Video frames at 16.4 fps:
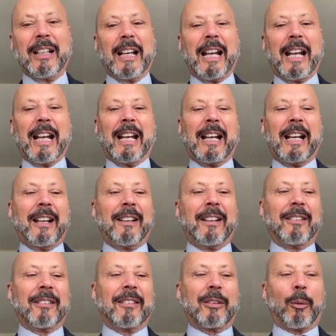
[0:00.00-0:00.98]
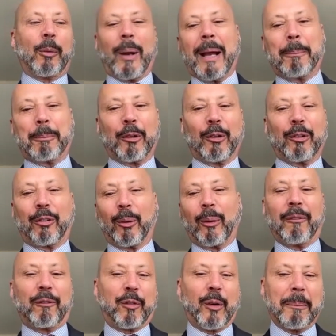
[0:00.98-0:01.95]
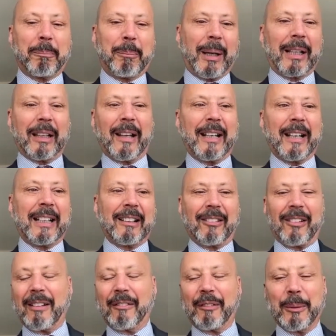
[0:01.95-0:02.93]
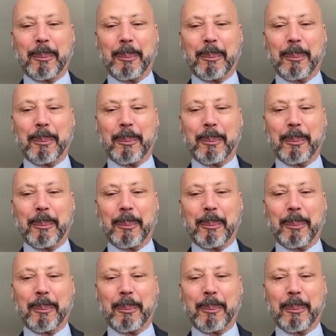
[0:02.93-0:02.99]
and the Raptors are in front by like 11